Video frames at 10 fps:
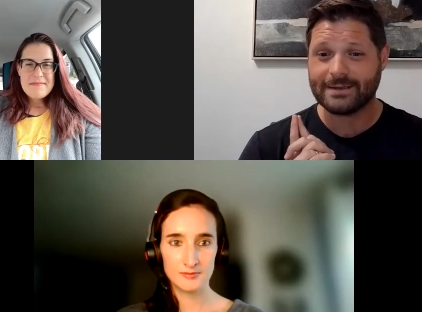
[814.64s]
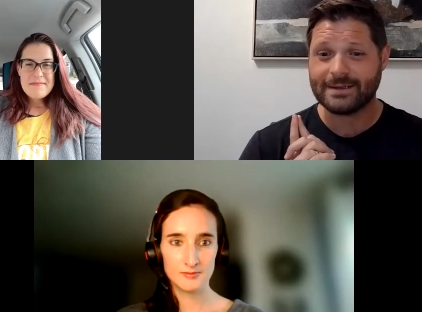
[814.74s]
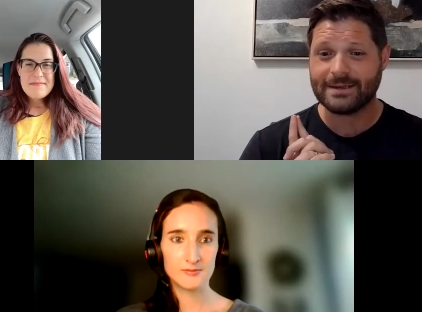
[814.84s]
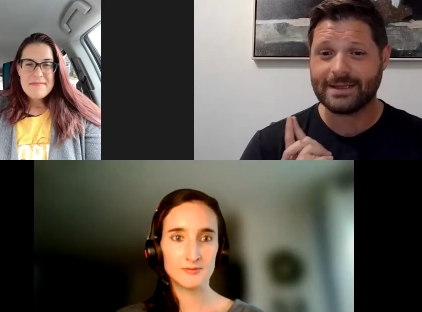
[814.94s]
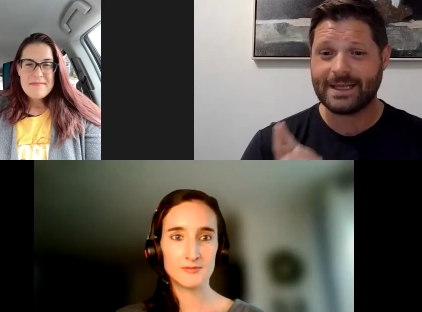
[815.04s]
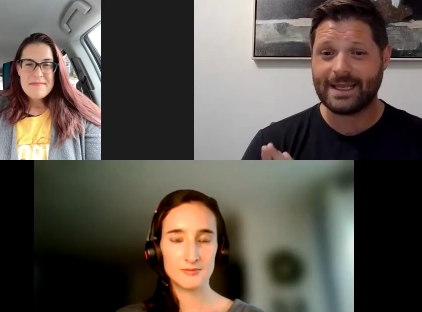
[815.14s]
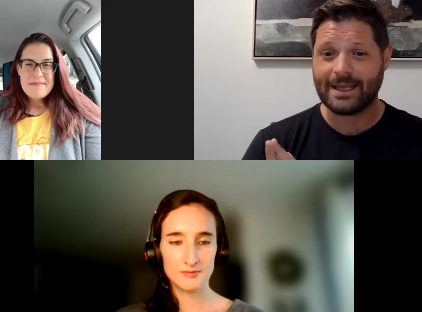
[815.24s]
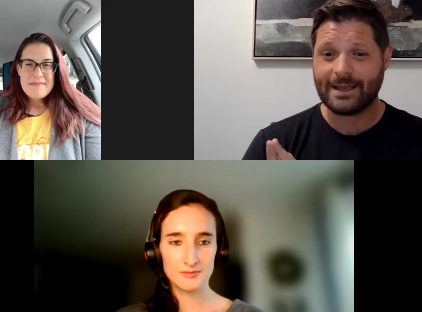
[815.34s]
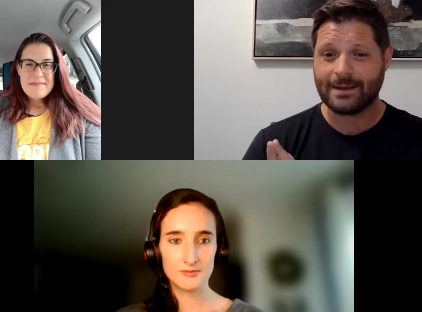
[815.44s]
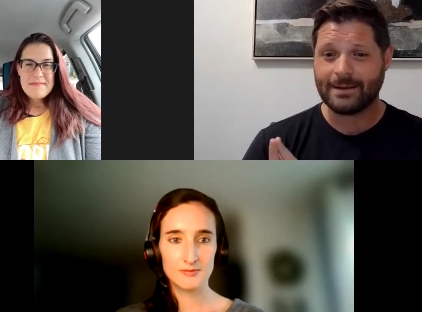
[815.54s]

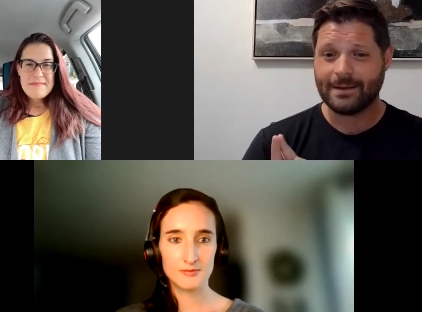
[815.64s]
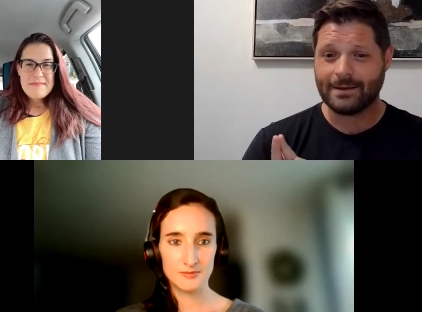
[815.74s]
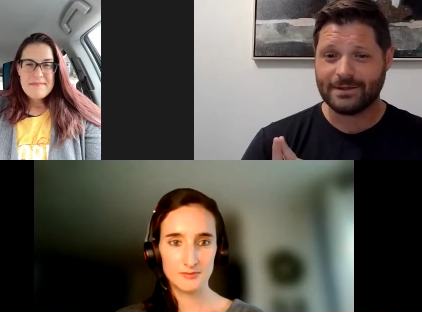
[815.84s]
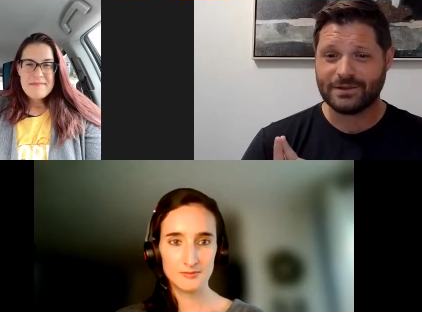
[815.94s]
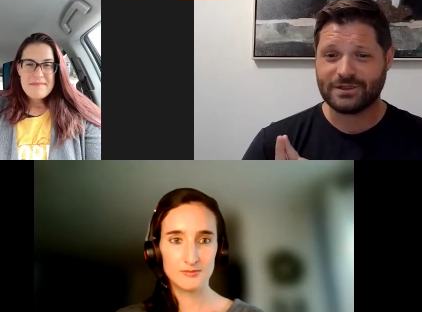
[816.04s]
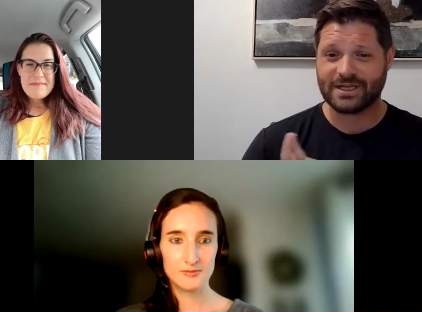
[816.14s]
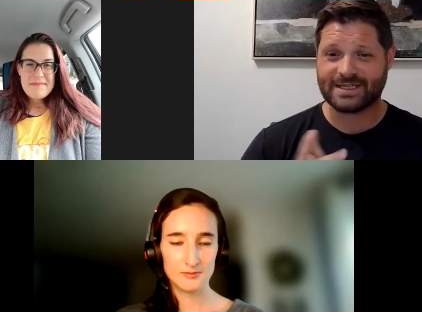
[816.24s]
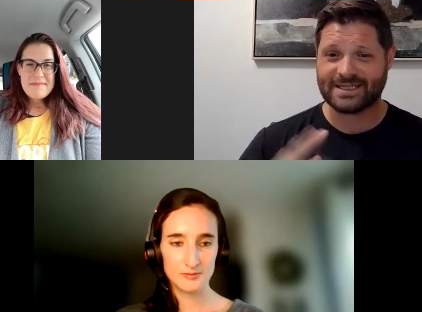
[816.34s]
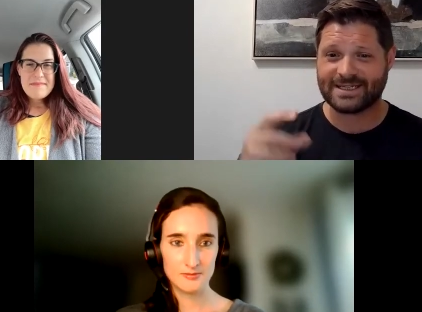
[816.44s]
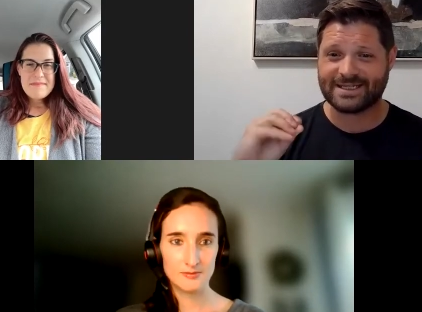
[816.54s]
Speaker 1: Lee
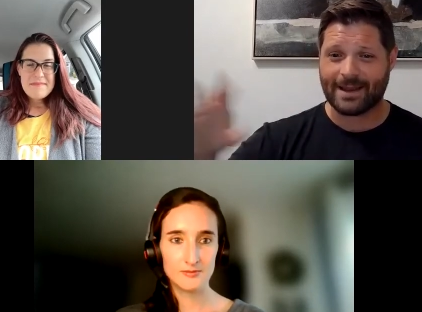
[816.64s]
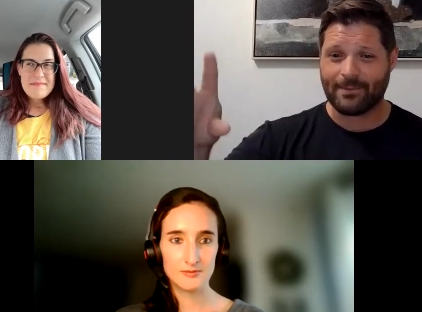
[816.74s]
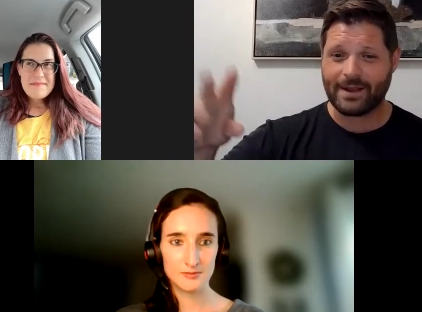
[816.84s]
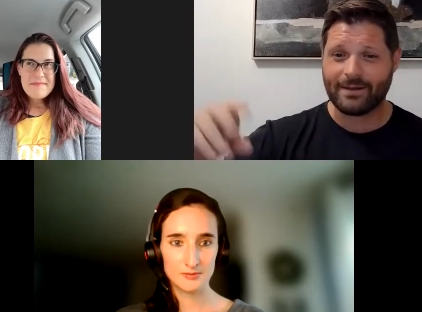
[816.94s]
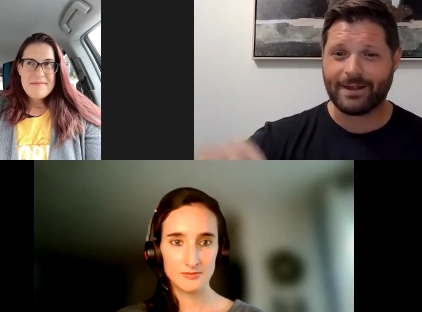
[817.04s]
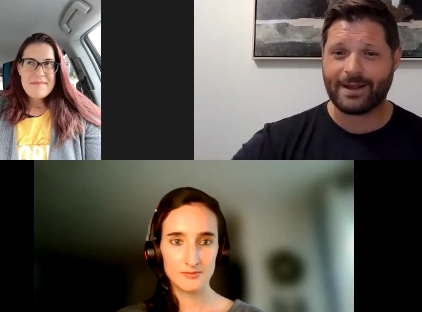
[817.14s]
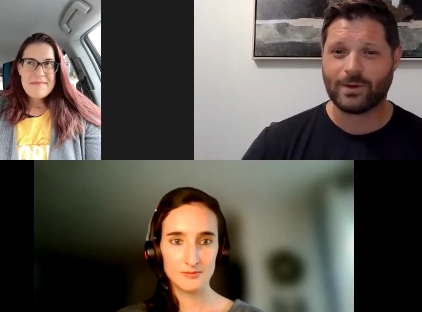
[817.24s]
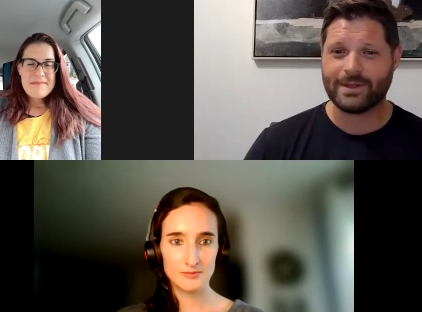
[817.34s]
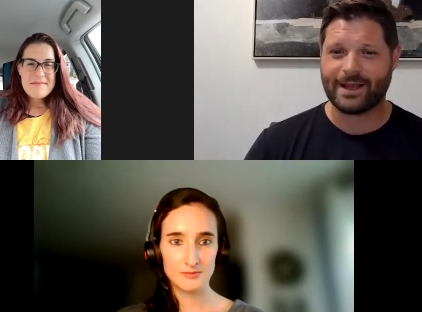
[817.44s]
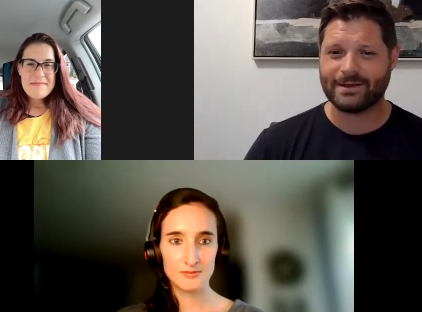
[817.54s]
just sent me a link
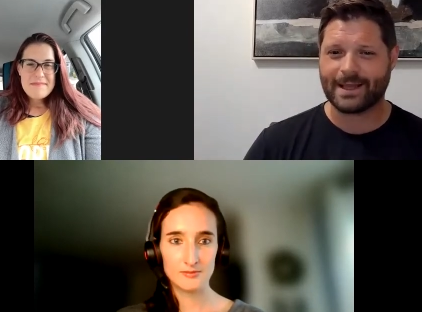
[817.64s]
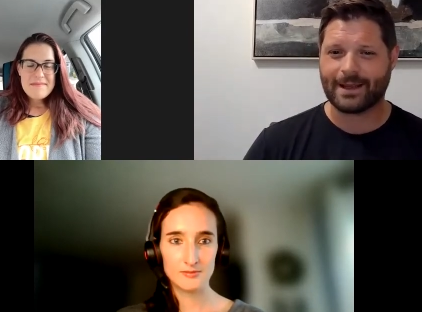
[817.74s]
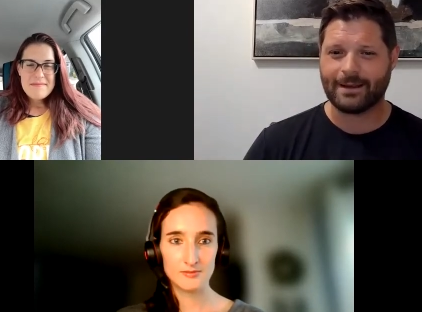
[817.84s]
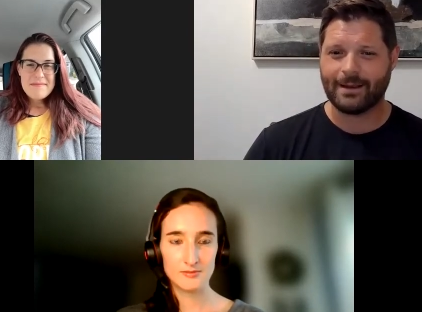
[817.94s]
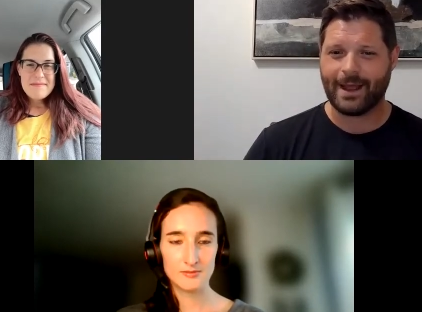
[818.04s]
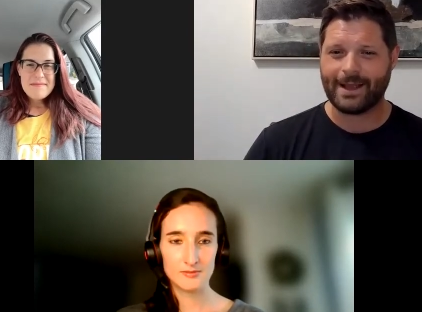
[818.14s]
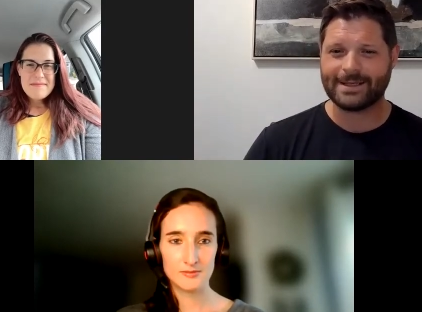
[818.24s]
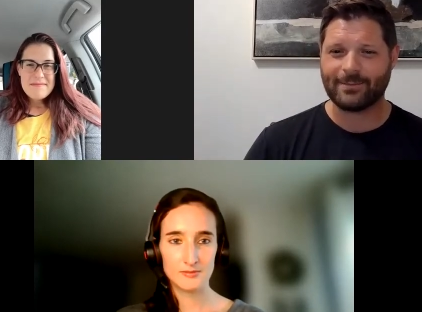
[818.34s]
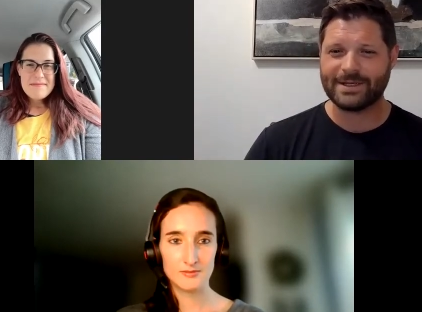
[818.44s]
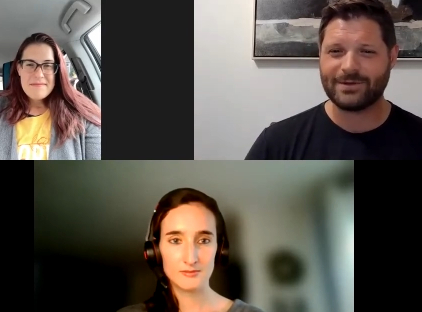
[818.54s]
one day and like, hey,
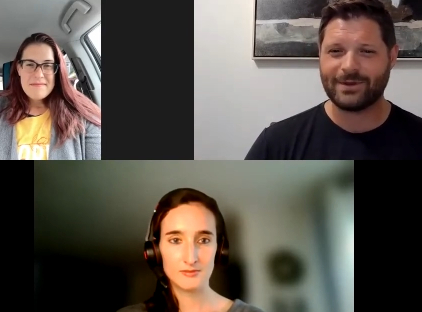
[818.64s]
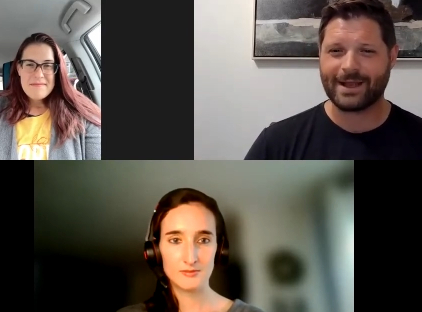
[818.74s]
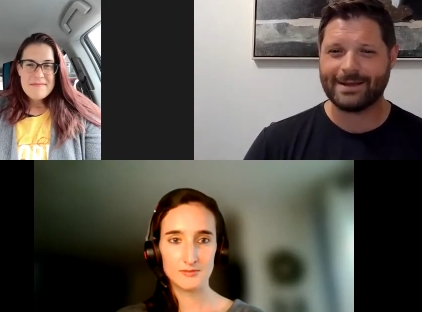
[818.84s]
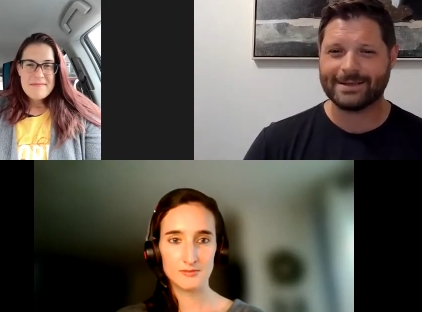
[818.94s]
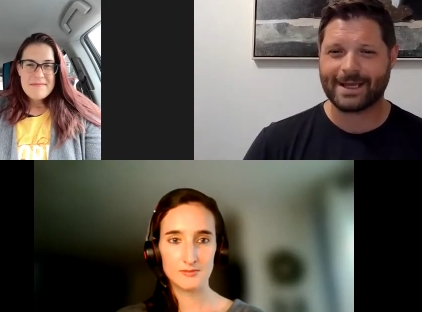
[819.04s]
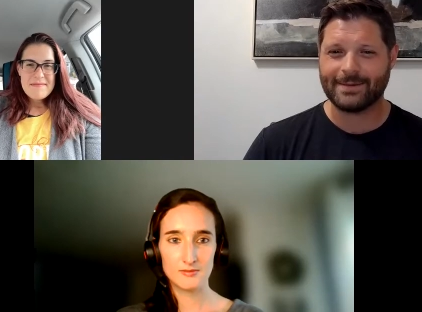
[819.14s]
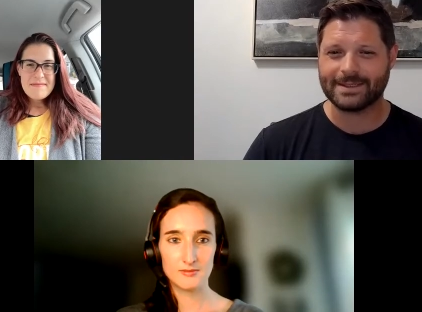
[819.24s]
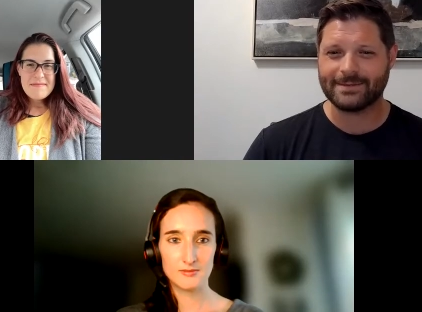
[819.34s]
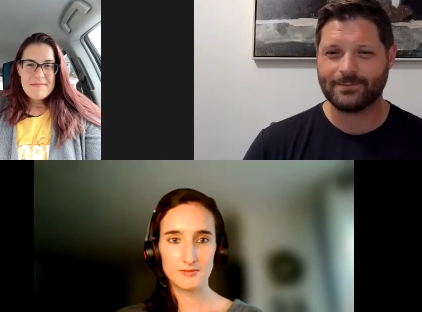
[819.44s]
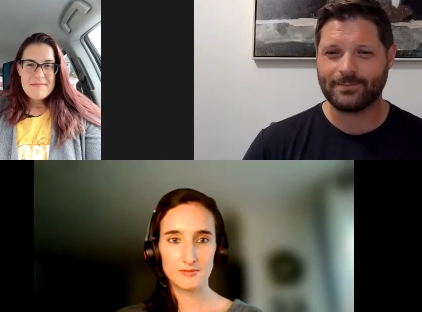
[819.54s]
somebody's doing the kindness
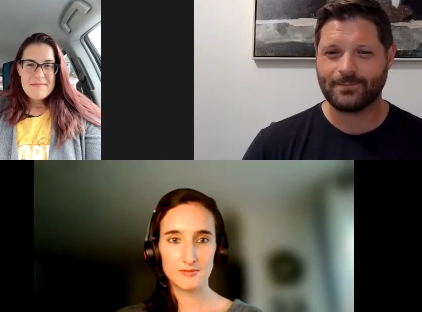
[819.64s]
games.